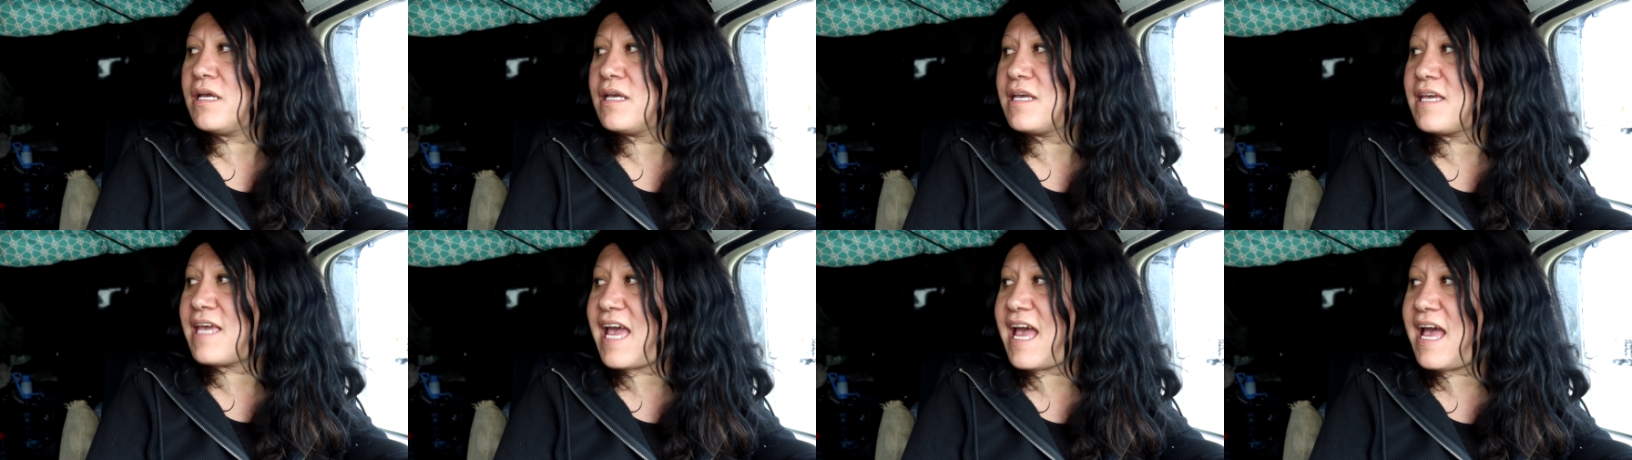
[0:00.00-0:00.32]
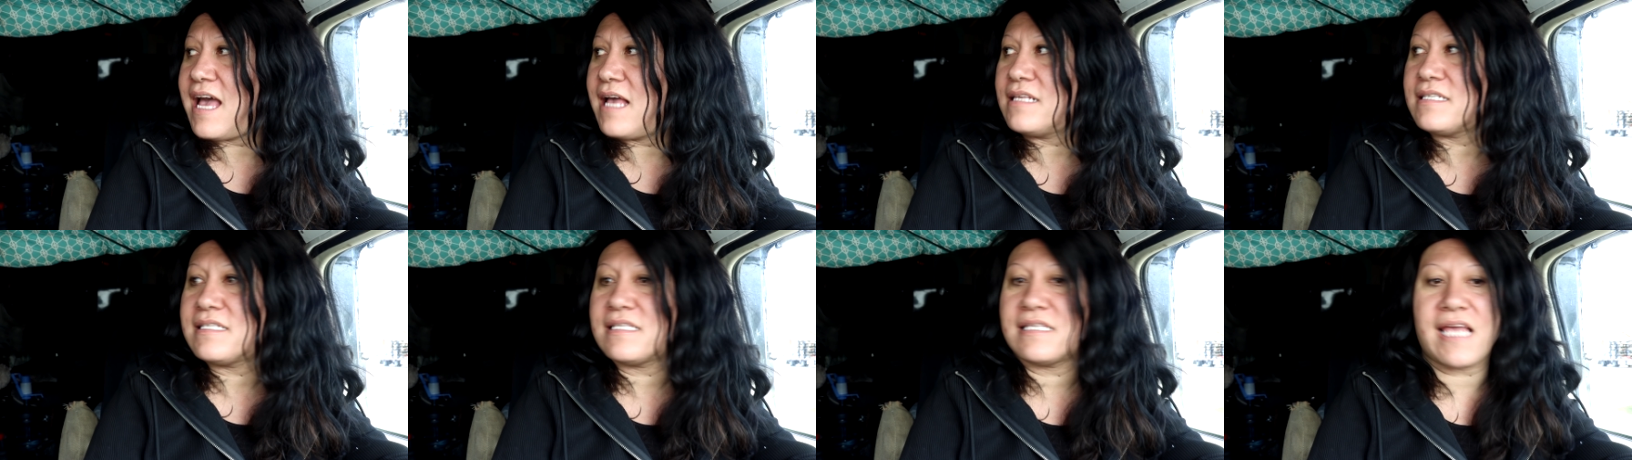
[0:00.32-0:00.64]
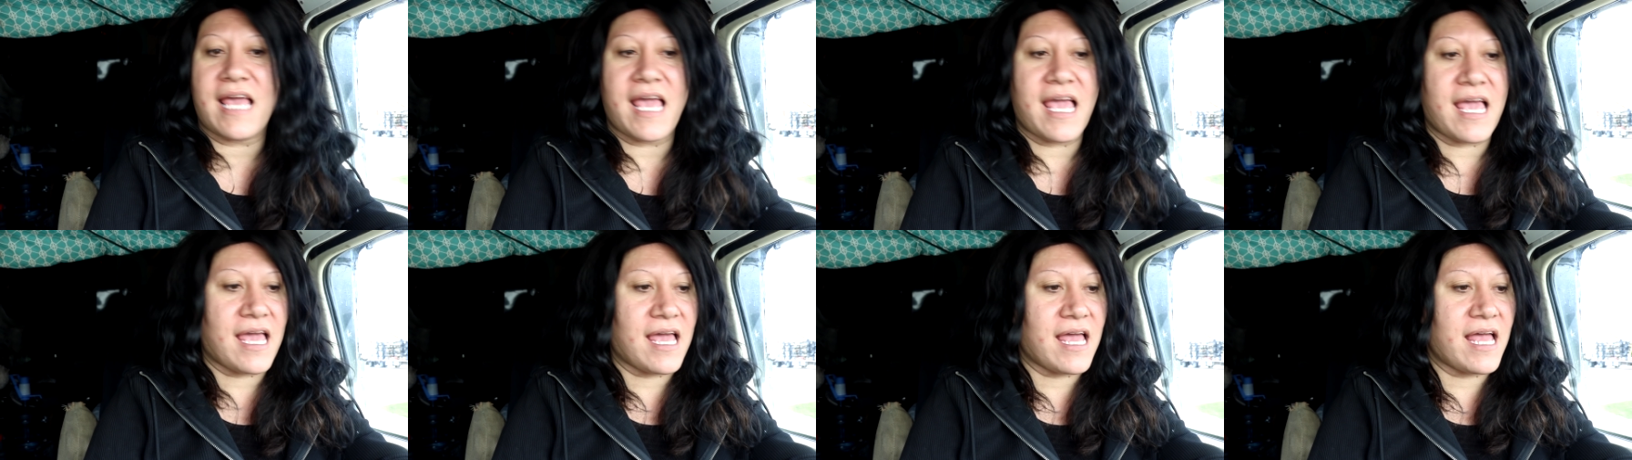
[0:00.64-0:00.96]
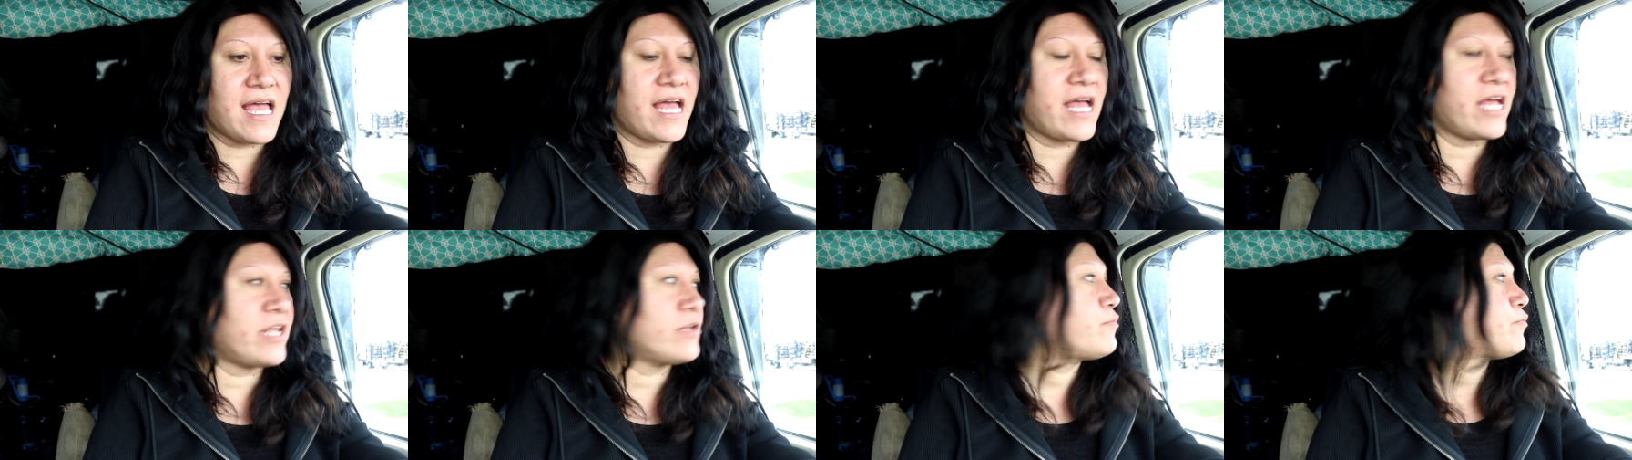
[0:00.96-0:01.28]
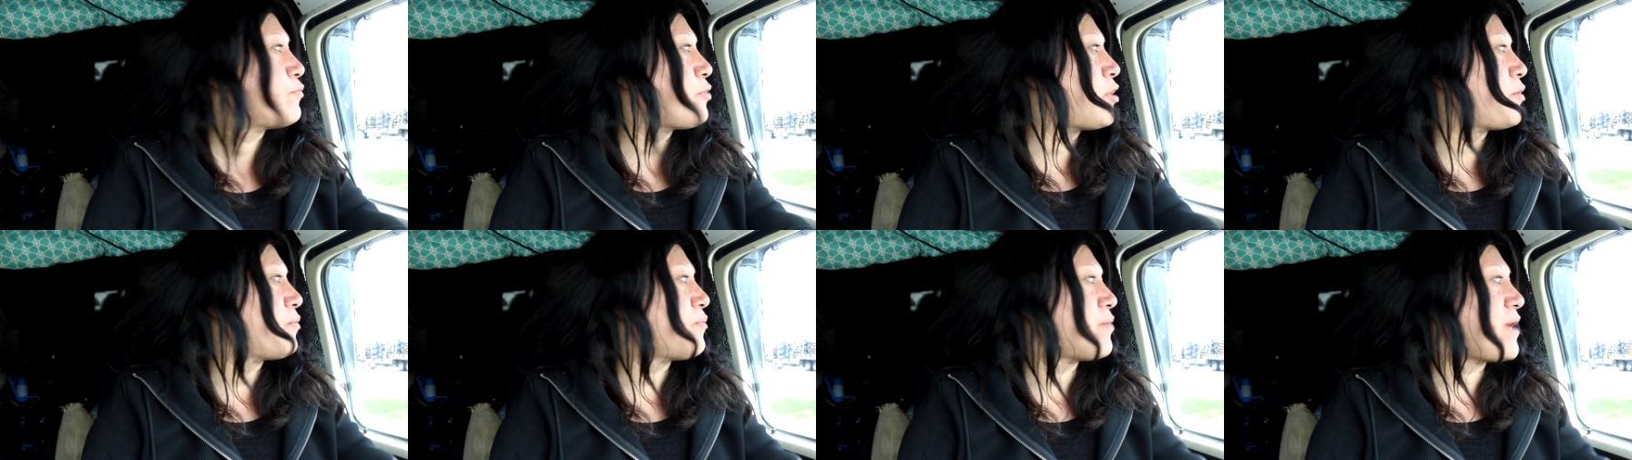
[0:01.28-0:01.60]
gas and
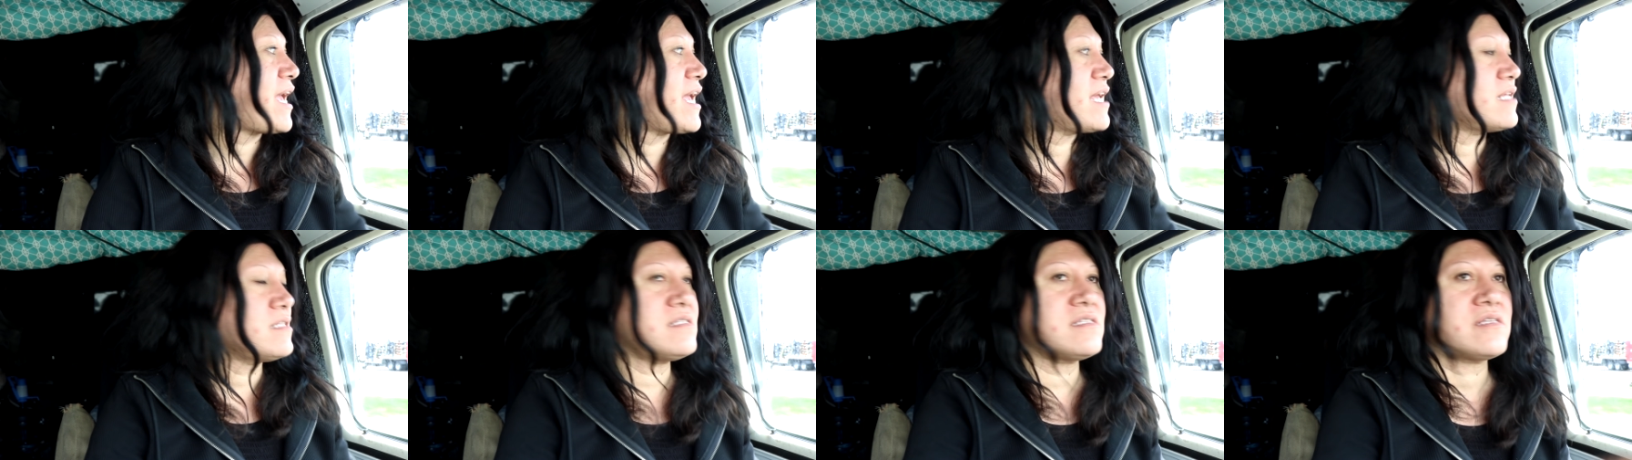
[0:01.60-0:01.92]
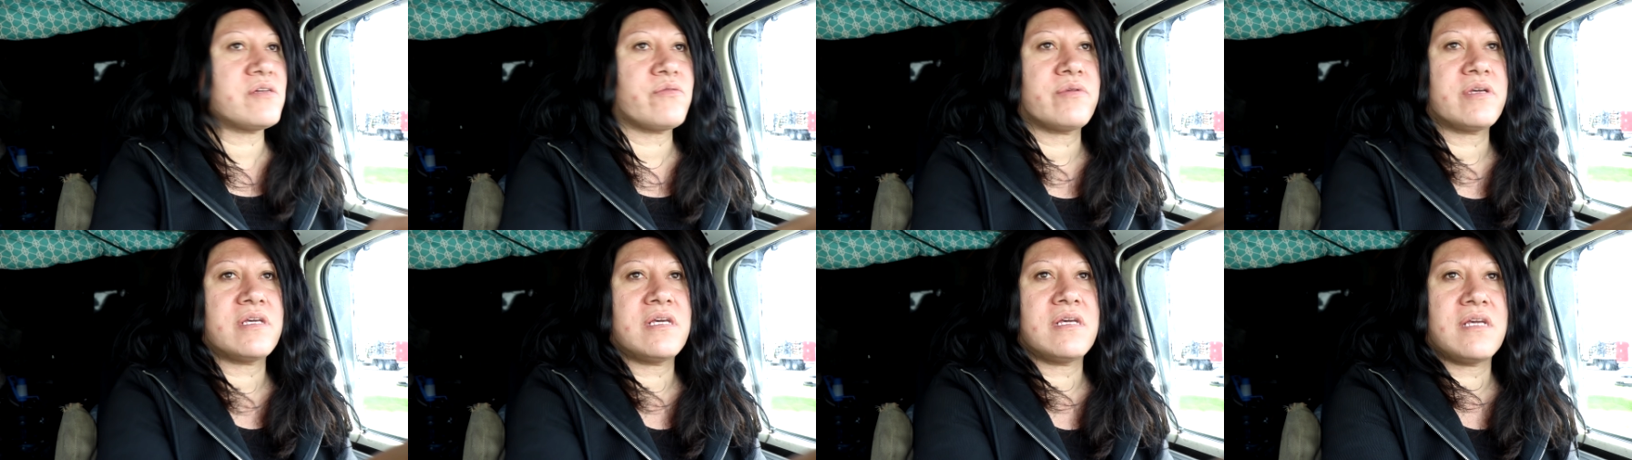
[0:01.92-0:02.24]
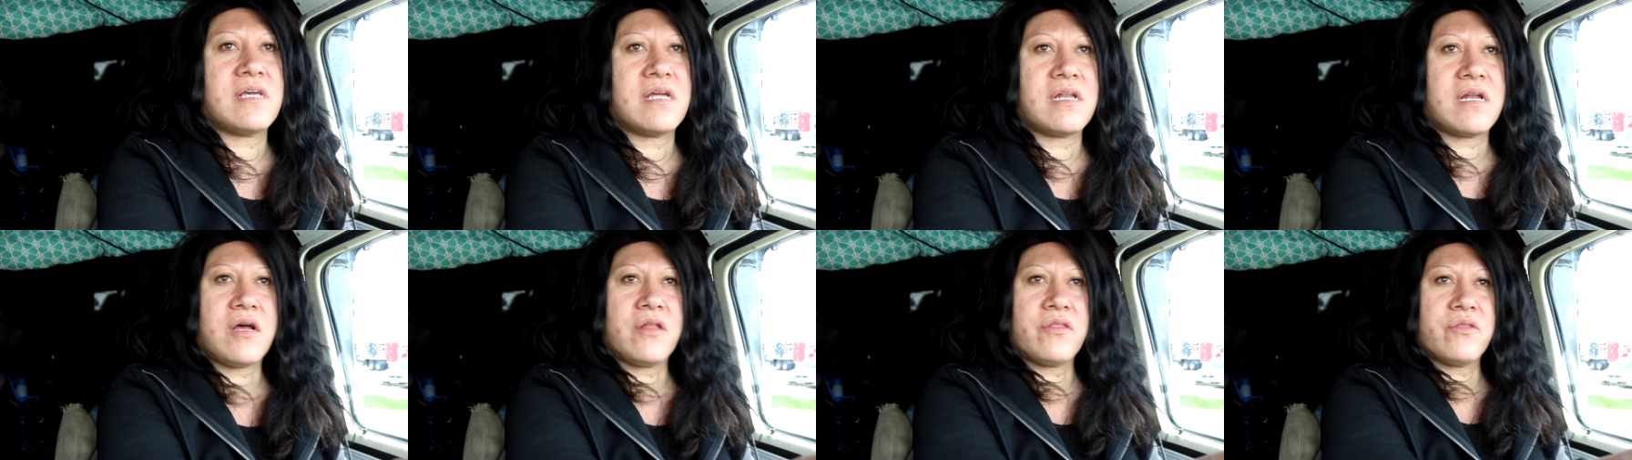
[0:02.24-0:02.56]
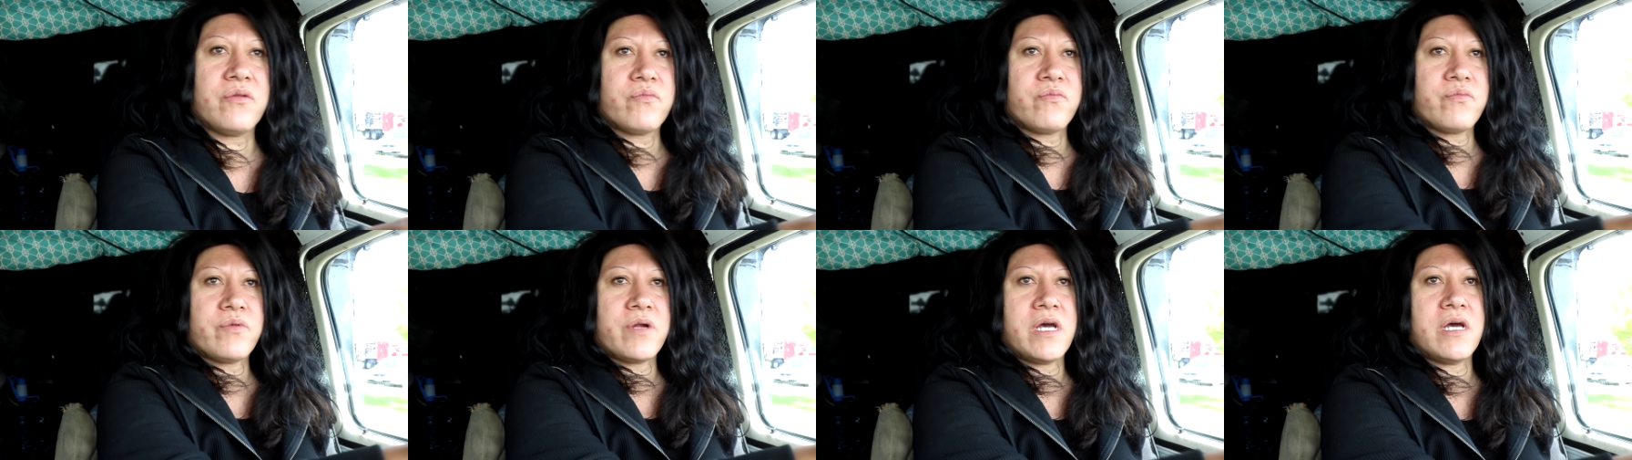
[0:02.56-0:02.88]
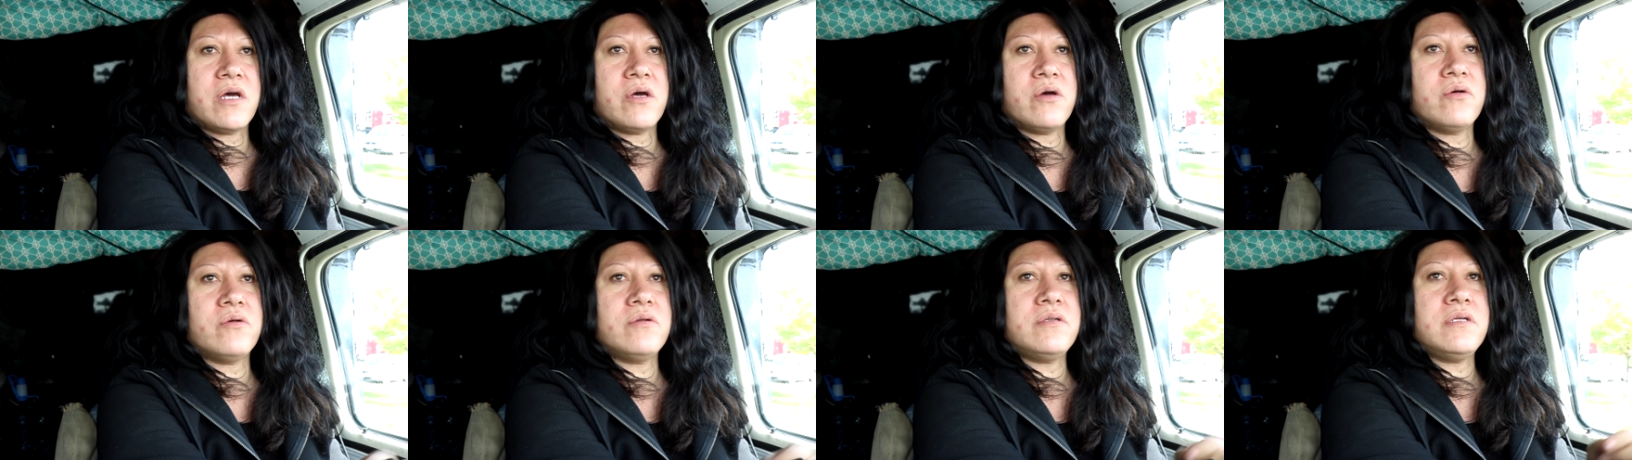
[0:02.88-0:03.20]
propane so we can get on the
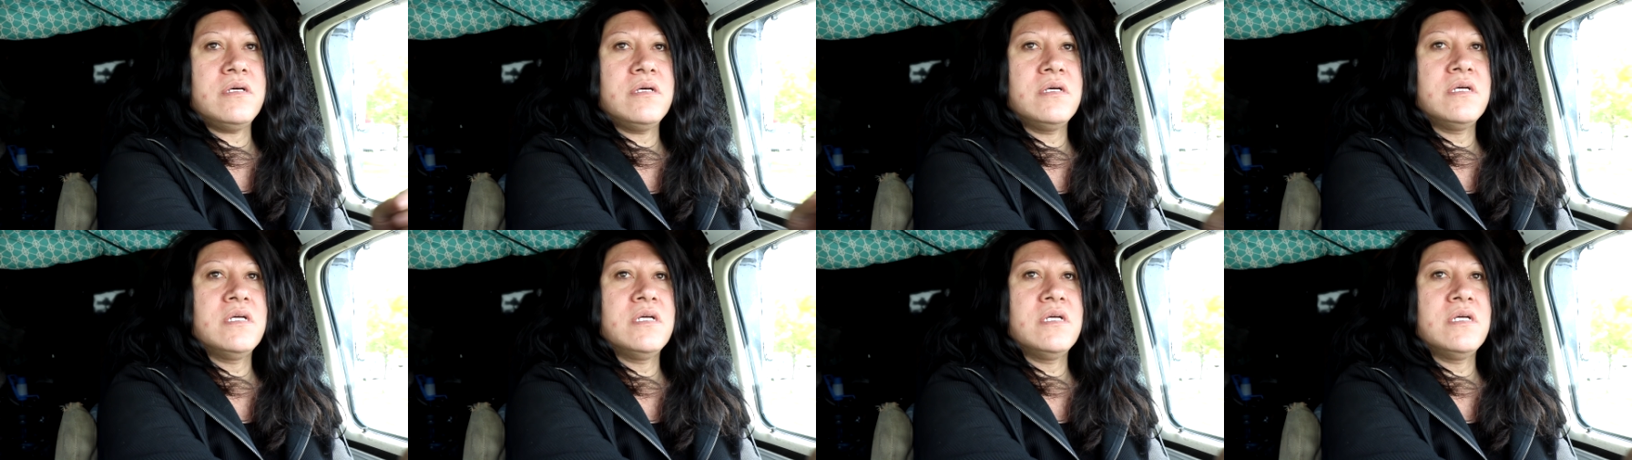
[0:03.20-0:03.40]
road.